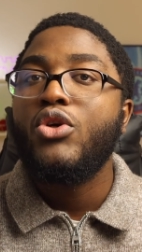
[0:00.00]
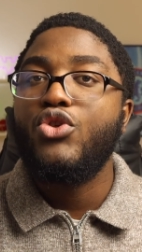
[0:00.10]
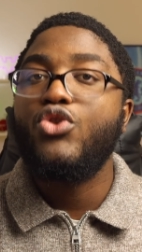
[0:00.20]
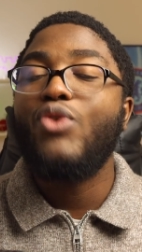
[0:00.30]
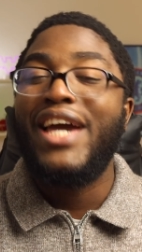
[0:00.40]

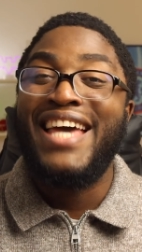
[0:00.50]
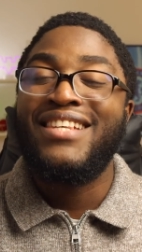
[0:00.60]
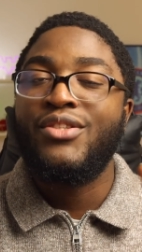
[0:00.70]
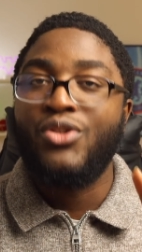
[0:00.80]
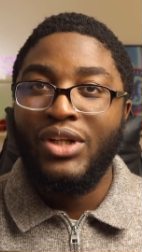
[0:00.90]

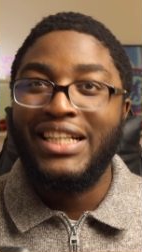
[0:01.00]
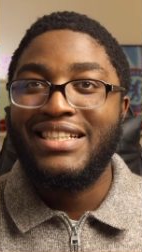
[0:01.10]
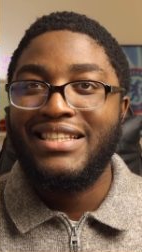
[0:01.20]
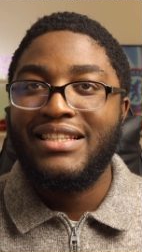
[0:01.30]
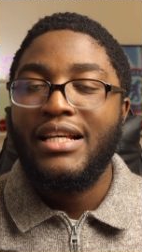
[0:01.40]

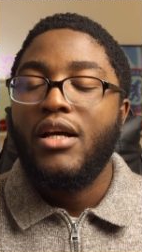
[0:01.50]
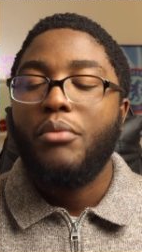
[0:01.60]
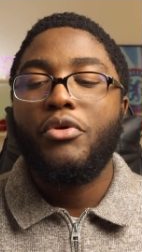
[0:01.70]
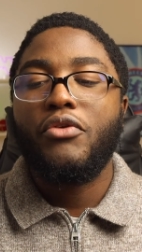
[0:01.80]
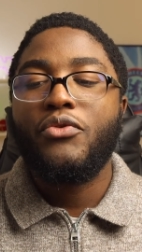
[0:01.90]

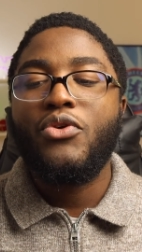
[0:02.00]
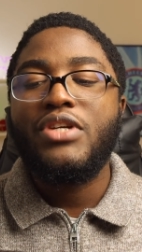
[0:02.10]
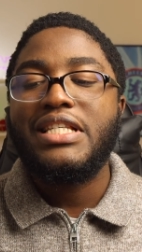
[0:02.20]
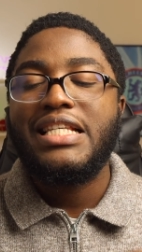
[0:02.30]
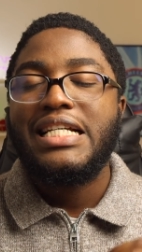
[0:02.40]
But of
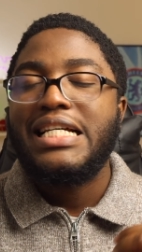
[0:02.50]
course,